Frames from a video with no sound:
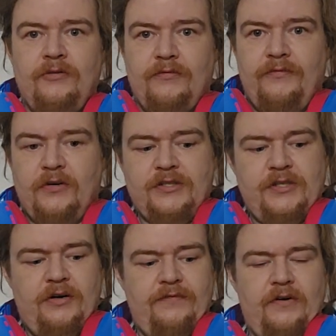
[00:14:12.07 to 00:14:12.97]
reverse it
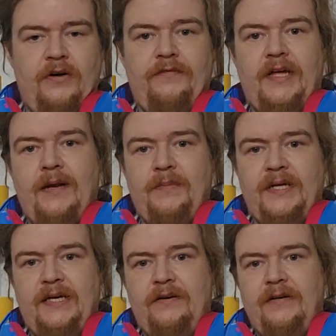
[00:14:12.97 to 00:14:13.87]
over and over again, but
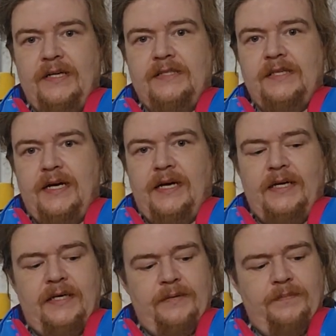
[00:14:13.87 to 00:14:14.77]
here is
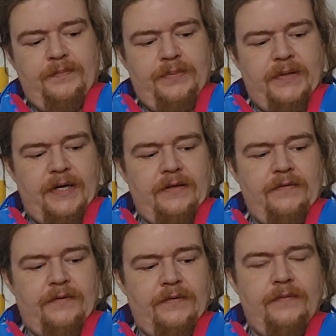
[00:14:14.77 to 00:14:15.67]
a
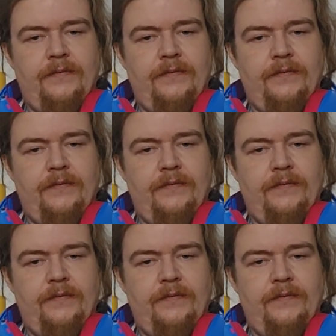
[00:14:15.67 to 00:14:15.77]
playthrough.